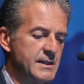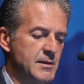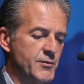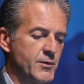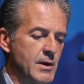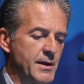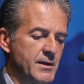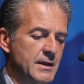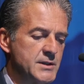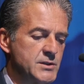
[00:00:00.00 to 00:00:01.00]
him for
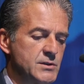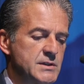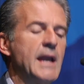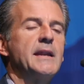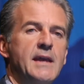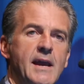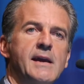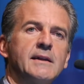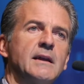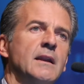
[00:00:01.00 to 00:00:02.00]
other lesions, and he
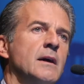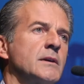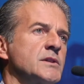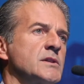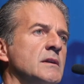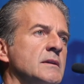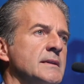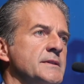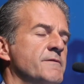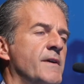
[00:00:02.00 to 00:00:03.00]
had a large cell
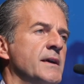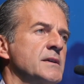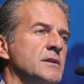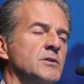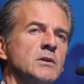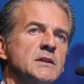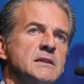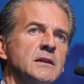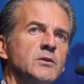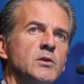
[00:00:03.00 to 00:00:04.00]
calcifying Sertoli
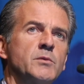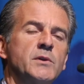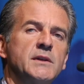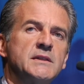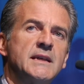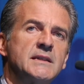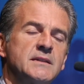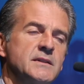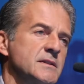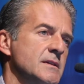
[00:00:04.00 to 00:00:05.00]
cell tumor in his
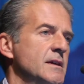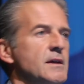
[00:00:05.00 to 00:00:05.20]
testes.